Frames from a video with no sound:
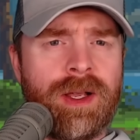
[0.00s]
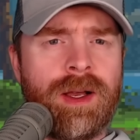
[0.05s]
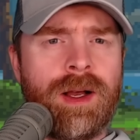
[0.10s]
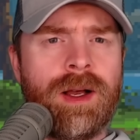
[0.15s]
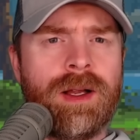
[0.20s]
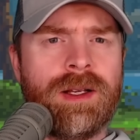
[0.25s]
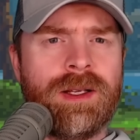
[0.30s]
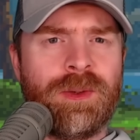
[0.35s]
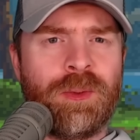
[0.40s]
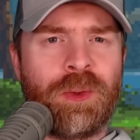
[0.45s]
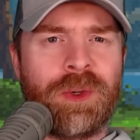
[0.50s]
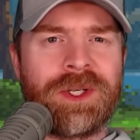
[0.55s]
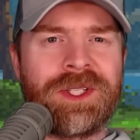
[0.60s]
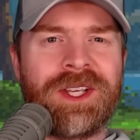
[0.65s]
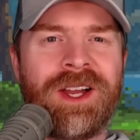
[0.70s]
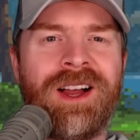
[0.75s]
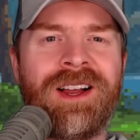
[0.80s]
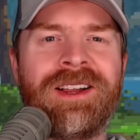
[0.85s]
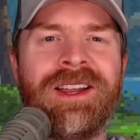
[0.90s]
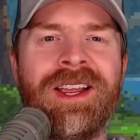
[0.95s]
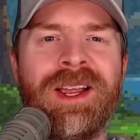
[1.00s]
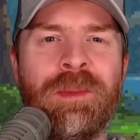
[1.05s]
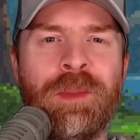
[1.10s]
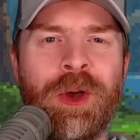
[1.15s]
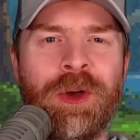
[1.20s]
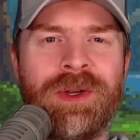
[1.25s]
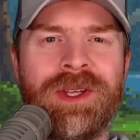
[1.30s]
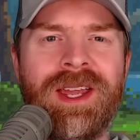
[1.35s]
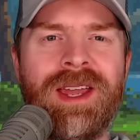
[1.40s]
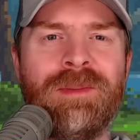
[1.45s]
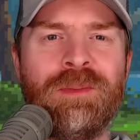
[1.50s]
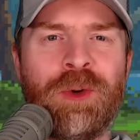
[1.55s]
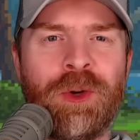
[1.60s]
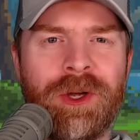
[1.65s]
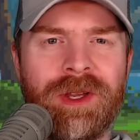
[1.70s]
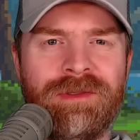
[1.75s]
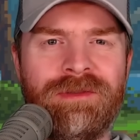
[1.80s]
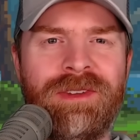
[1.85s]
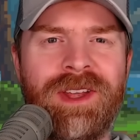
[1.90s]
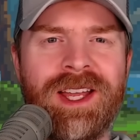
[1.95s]
on, and we're talking about Game
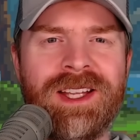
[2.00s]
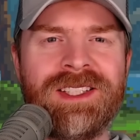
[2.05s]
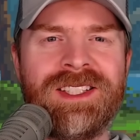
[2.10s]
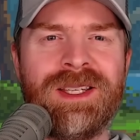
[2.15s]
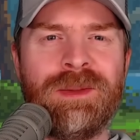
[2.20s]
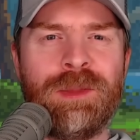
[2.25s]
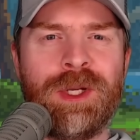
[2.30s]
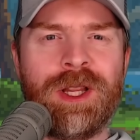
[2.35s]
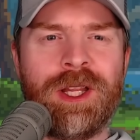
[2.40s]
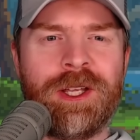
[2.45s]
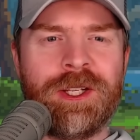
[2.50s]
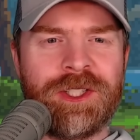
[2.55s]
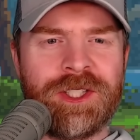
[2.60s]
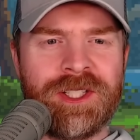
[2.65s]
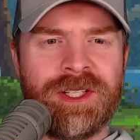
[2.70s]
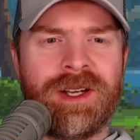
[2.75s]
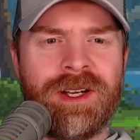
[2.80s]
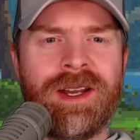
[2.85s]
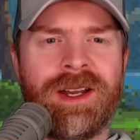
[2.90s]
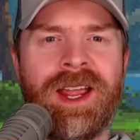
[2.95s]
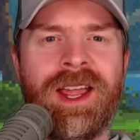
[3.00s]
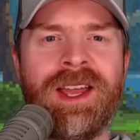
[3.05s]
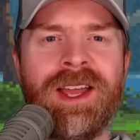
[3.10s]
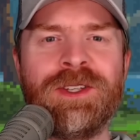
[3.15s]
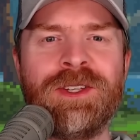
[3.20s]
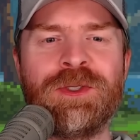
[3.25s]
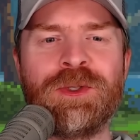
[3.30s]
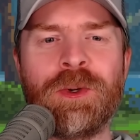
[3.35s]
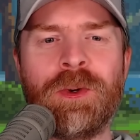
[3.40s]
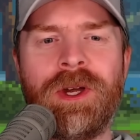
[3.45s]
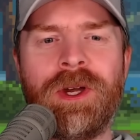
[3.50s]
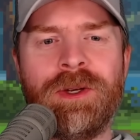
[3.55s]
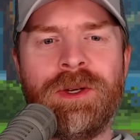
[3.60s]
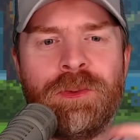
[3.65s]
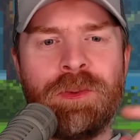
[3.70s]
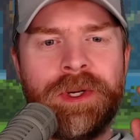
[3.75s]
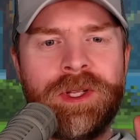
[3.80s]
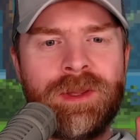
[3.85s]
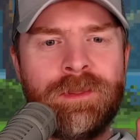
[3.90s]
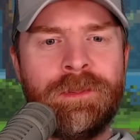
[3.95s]
Boy Advance emulation on Android
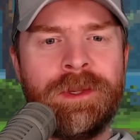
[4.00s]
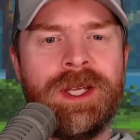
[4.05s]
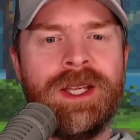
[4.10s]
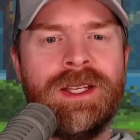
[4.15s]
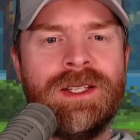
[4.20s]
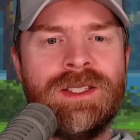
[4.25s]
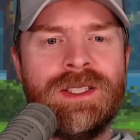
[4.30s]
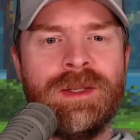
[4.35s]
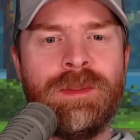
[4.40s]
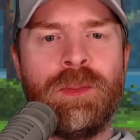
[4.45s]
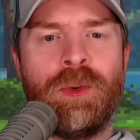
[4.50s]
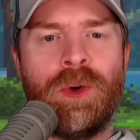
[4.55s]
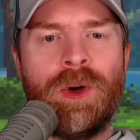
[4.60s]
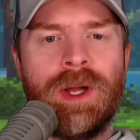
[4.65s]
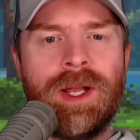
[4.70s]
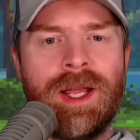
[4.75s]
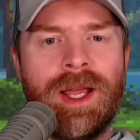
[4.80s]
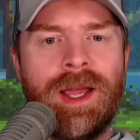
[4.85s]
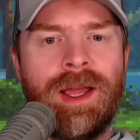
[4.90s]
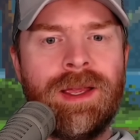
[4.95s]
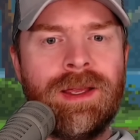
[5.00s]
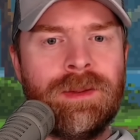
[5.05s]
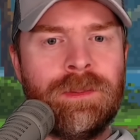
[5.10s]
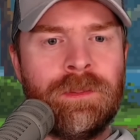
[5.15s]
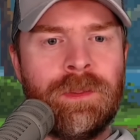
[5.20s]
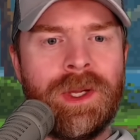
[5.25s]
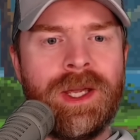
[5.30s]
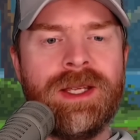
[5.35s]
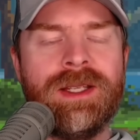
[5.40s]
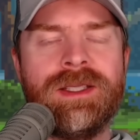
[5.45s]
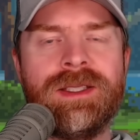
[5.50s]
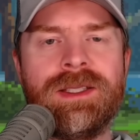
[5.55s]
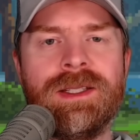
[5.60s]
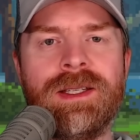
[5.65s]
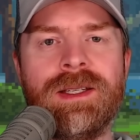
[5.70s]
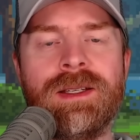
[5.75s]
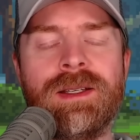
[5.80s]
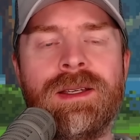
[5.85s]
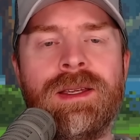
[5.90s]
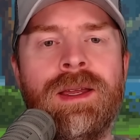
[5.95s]
with Pizza Boy A
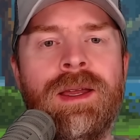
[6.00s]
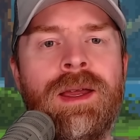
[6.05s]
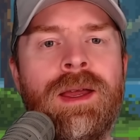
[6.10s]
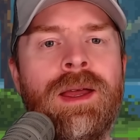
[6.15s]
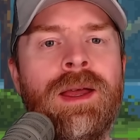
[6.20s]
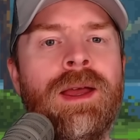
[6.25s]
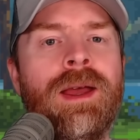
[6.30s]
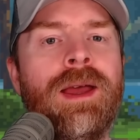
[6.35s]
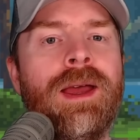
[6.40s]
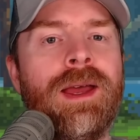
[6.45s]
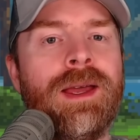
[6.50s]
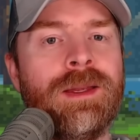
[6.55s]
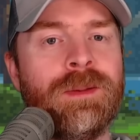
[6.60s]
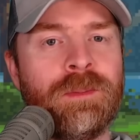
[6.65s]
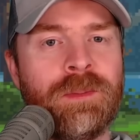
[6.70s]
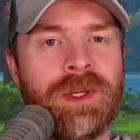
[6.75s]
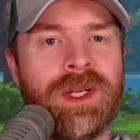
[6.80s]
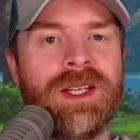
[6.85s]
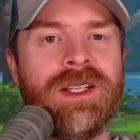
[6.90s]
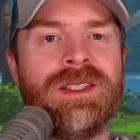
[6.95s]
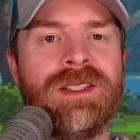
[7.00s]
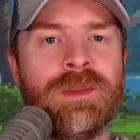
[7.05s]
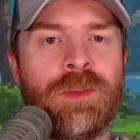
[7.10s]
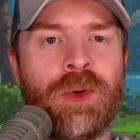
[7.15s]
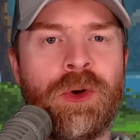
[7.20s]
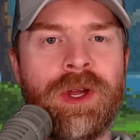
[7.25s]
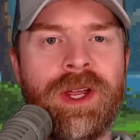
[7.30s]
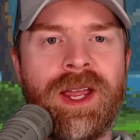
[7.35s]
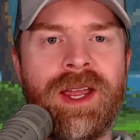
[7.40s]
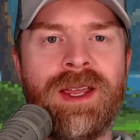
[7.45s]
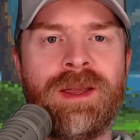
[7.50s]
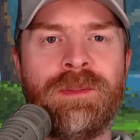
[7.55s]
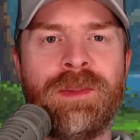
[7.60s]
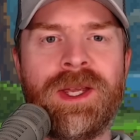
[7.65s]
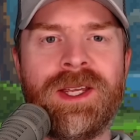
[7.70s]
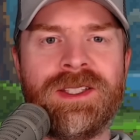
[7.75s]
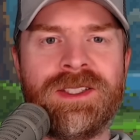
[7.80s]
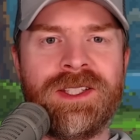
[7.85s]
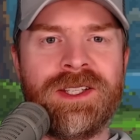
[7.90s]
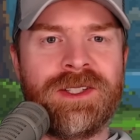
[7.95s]
Basic. And Pizza Boy A
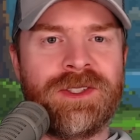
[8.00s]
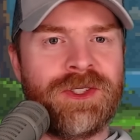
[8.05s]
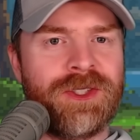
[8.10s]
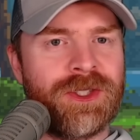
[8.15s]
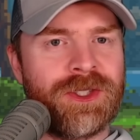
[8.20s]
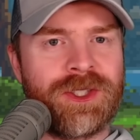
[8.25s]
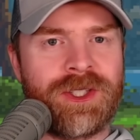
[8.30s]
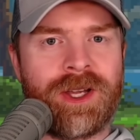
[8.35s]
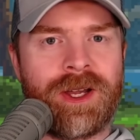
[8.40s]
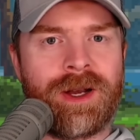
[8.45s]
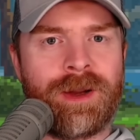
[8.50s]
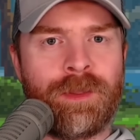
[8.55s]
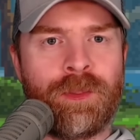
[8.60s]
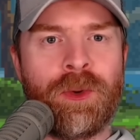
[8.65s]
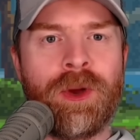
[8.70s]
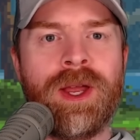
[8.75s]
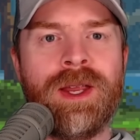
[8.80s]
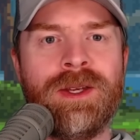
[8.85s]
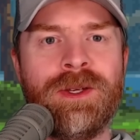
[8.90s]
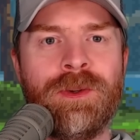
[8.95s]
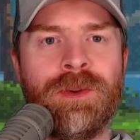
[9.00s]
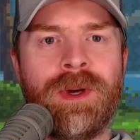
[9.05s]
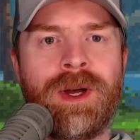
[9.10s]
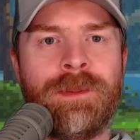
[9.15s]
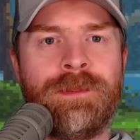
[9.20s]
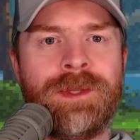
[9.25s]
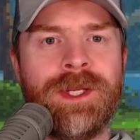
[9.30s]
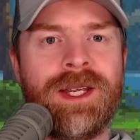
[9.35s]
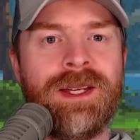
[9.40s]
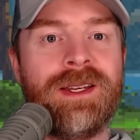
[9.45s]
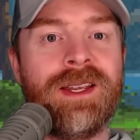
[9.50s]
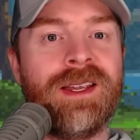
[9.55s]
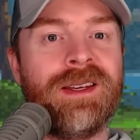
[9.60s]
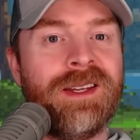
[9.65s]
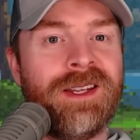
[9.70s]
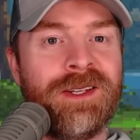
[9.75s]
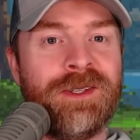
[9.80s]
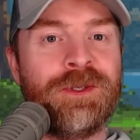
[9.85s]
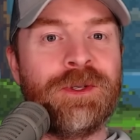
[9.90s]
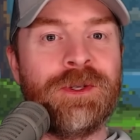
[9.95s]
Basic just got a brand new update and
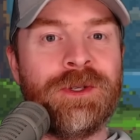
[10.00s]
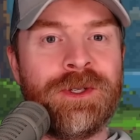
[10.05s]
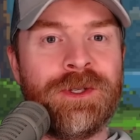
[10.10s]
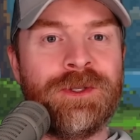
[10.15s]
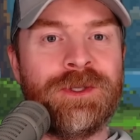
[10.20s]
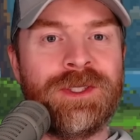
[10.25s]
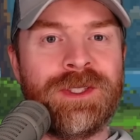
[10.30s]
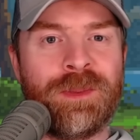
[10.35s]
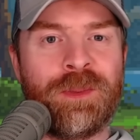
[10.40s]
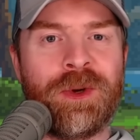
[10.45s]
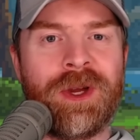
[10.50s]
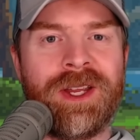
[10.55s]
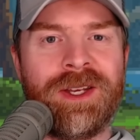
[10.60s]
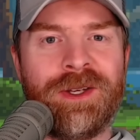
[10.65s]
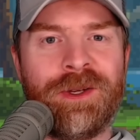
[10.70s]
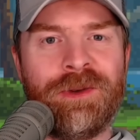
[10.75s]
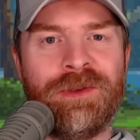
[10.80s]
introduced a brand new